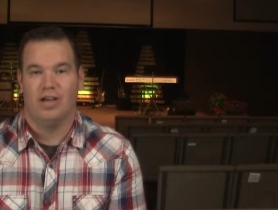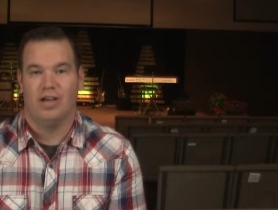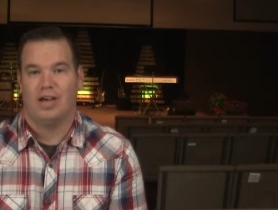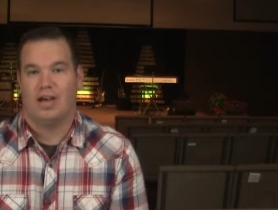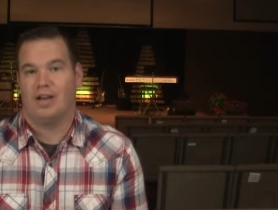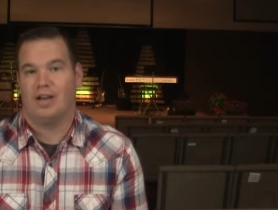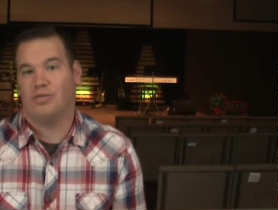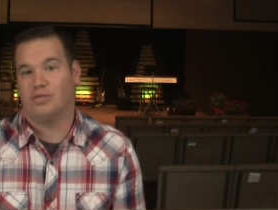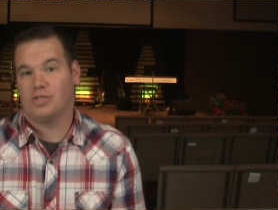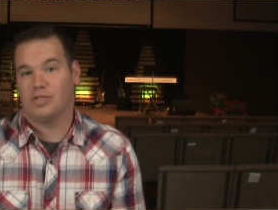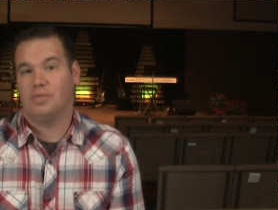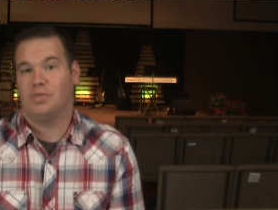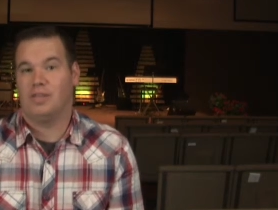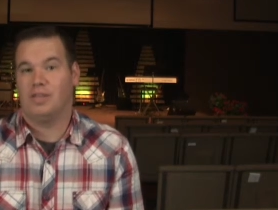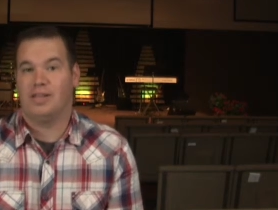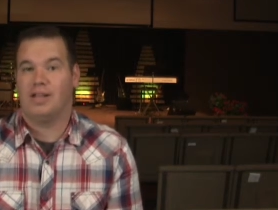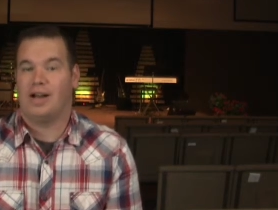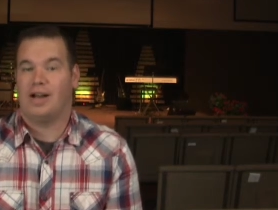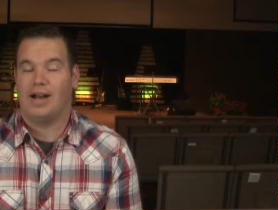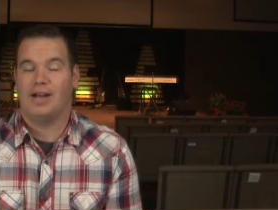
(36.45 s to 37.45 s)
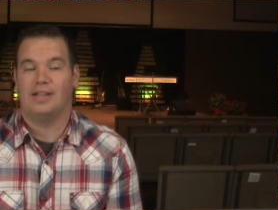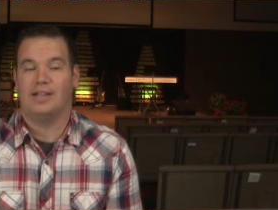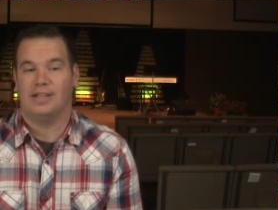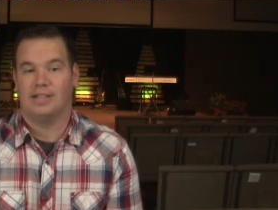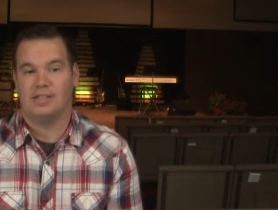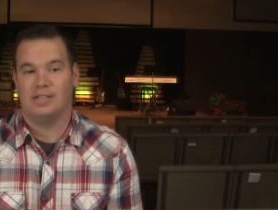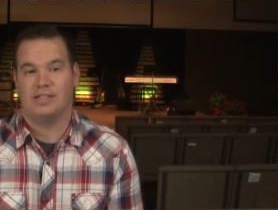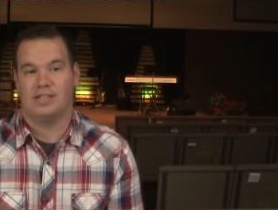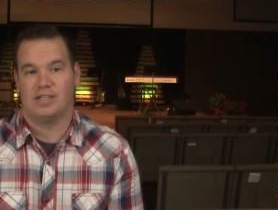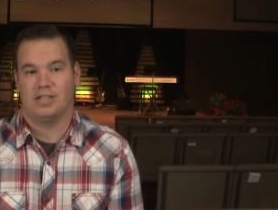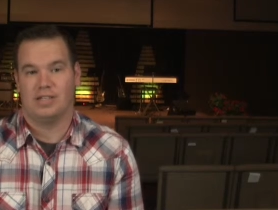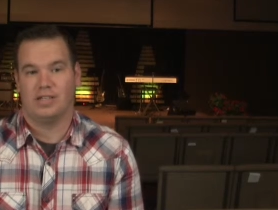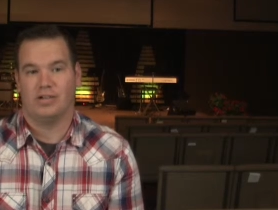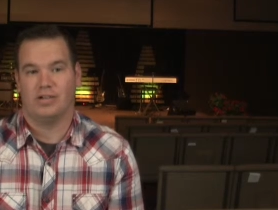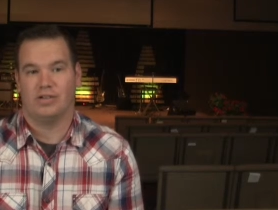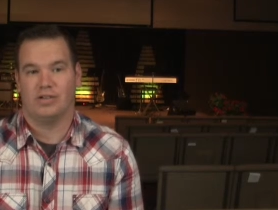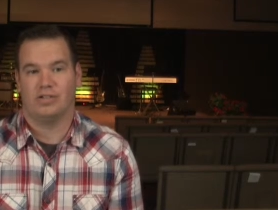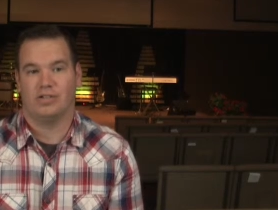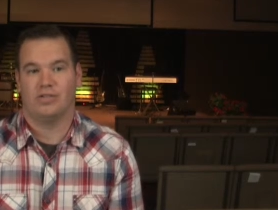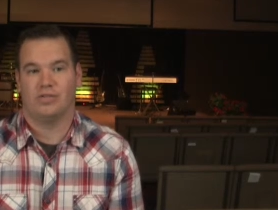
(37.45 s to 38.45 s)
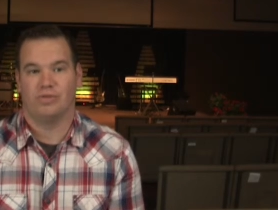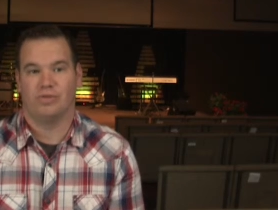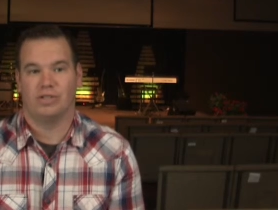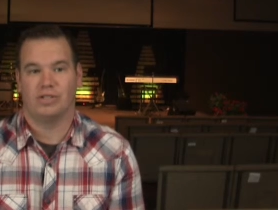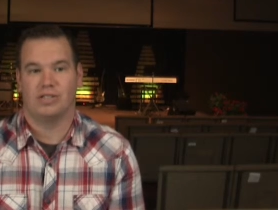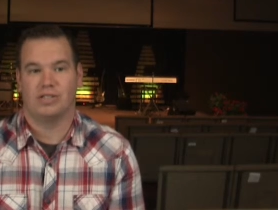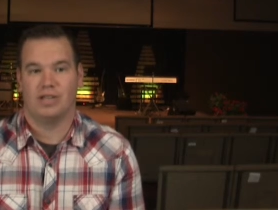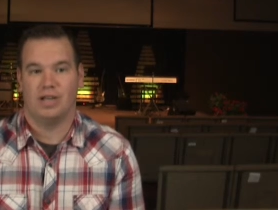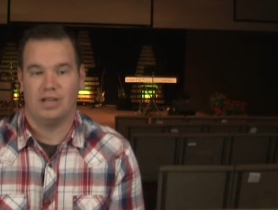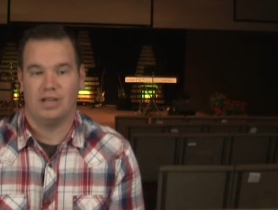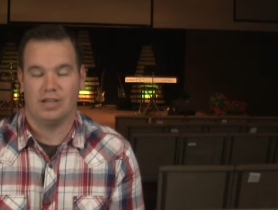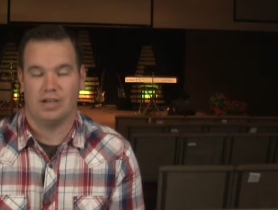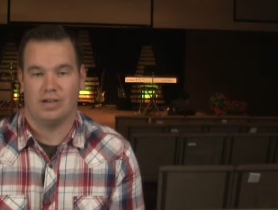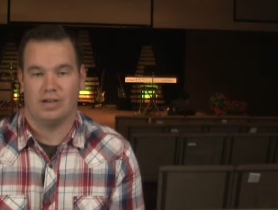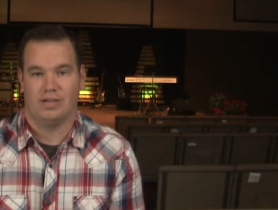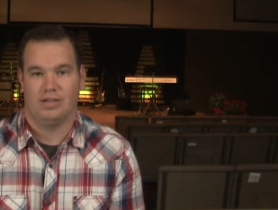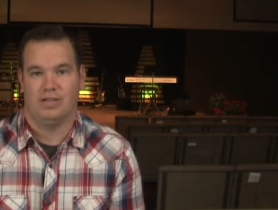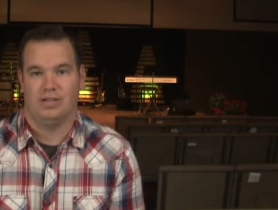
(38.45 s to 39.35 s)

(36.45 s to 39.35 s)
I know it's something that I needed to hear and to really study on.